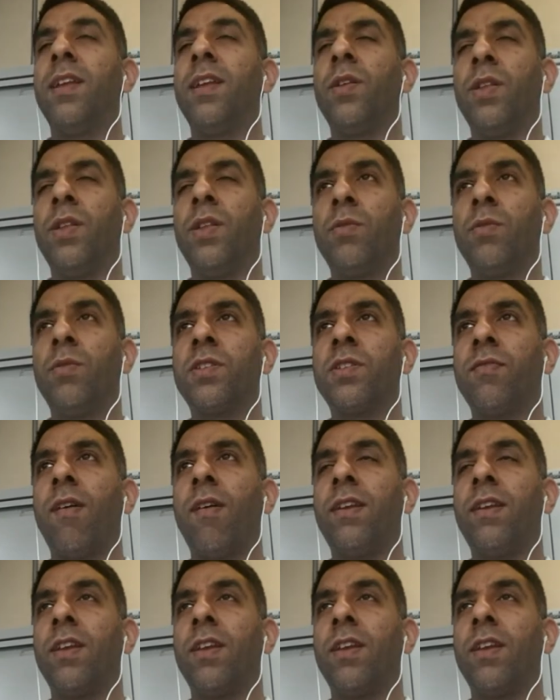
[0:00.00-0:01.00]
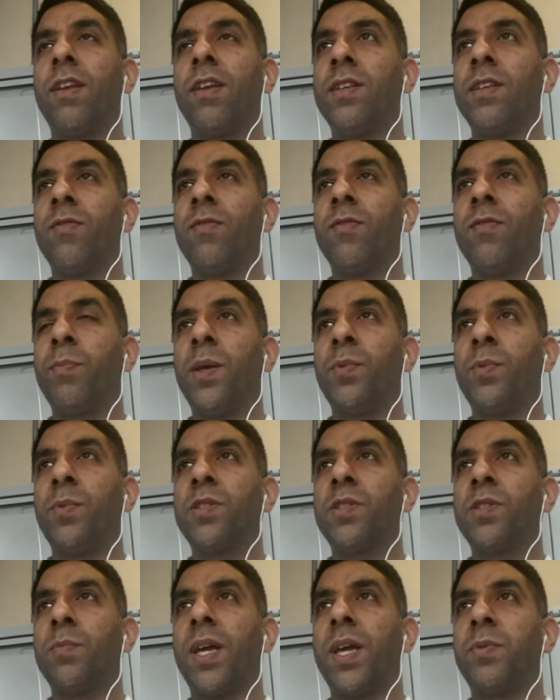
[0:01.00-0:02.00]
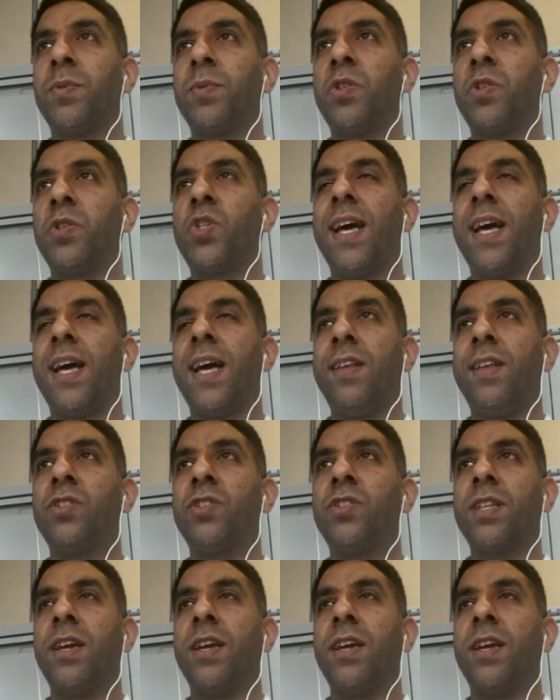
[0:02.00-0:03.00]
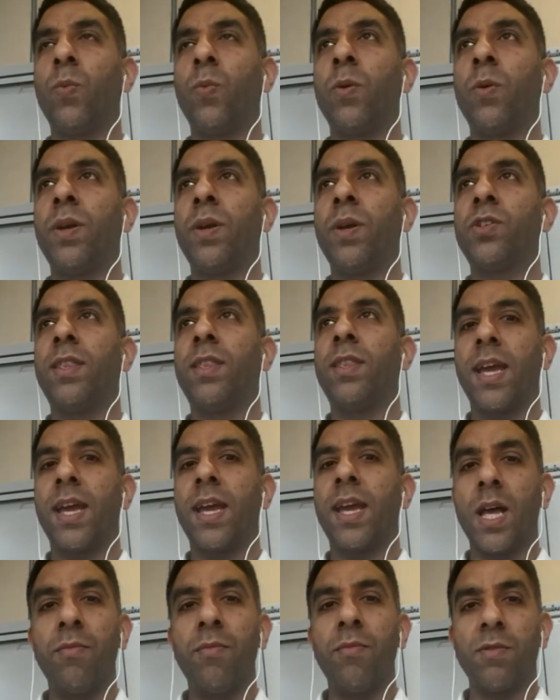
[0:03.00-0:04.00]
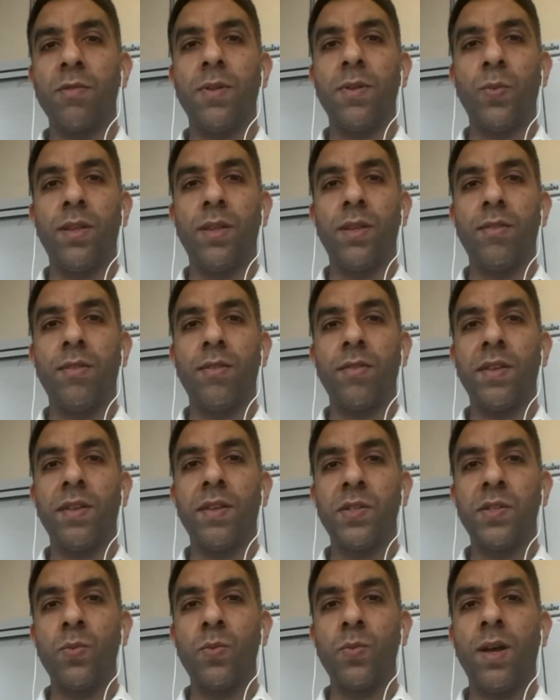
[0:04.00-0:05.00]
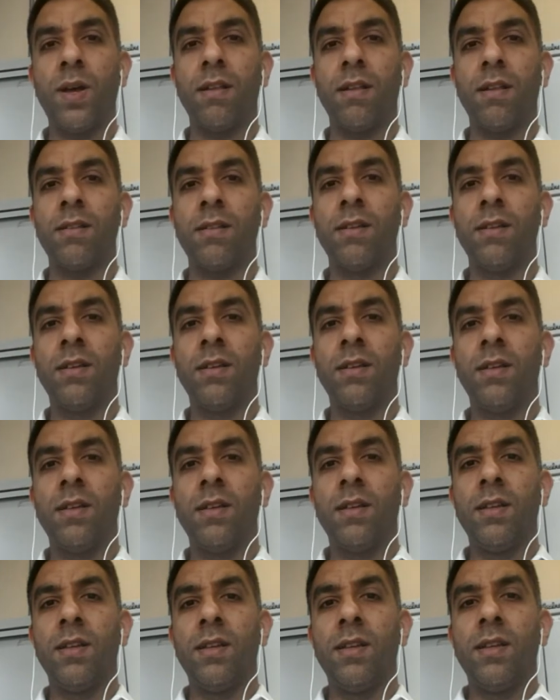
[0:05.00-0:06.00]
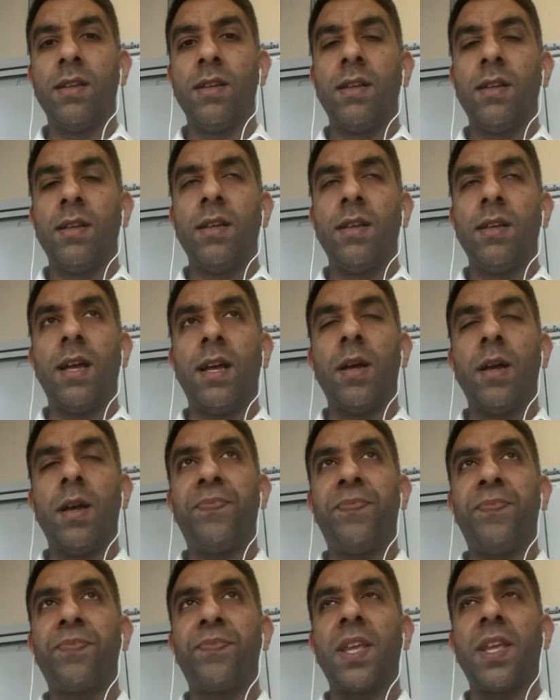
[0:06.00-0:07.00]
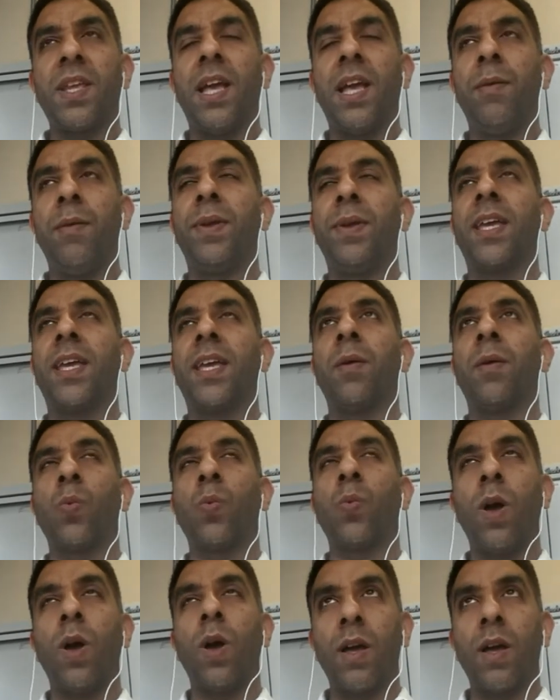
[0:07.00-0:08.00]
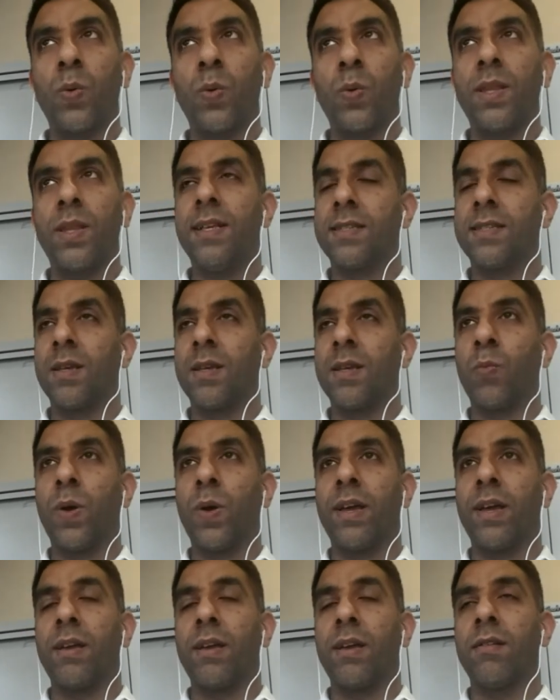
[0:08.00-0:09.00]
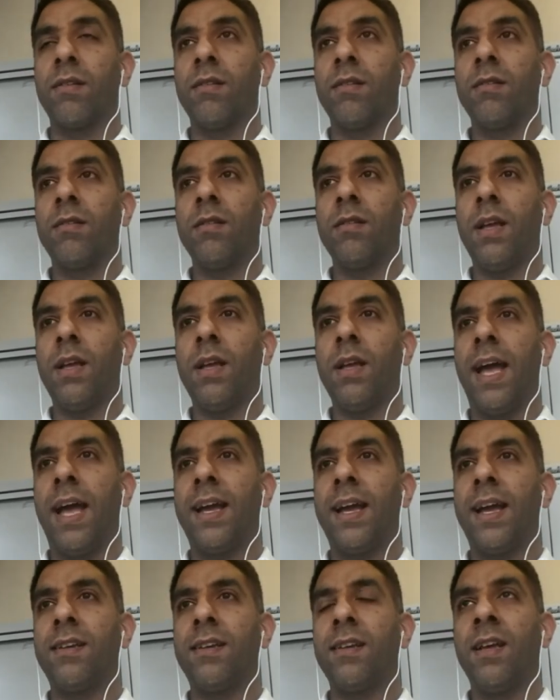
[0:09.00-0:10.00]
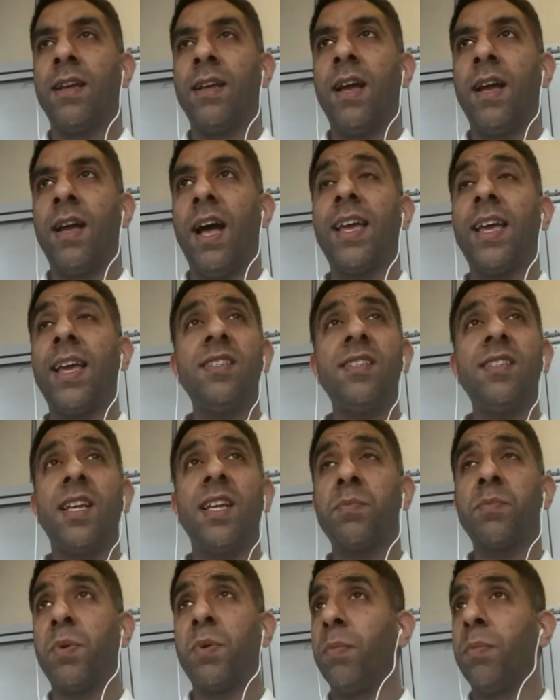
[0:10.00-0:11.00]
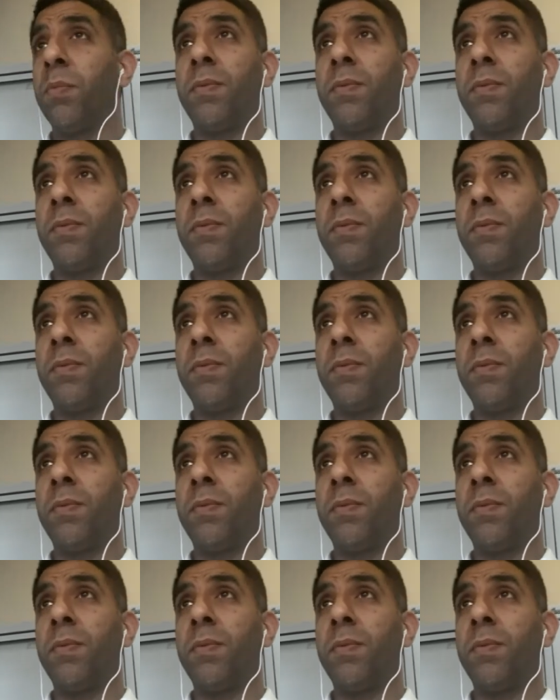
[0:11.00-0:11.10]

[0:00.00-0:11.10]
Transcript: also finding a way for people to be able to challenge that in a way which they're comfortable with as well, and being able to work with that in some way. And I guess that's probably